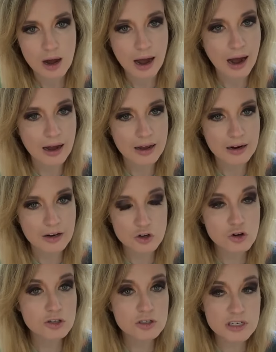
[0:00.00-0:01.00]
Uh, and
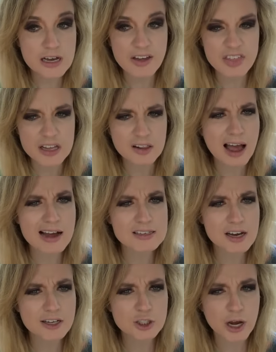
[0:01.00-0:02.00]
you can see, I think
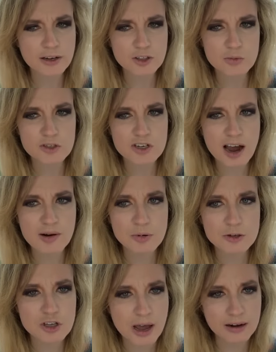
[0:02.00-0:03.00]
last I checked, it was
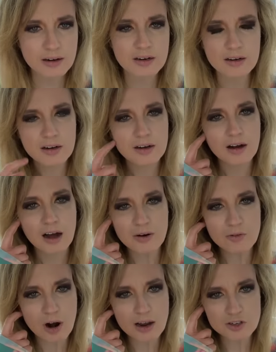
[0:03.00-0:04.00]
9%
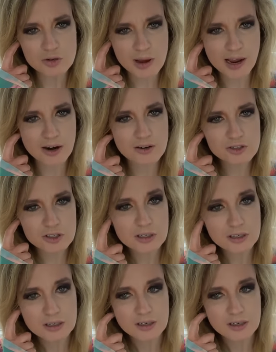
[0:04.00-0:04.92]
on Rotten Tomatoes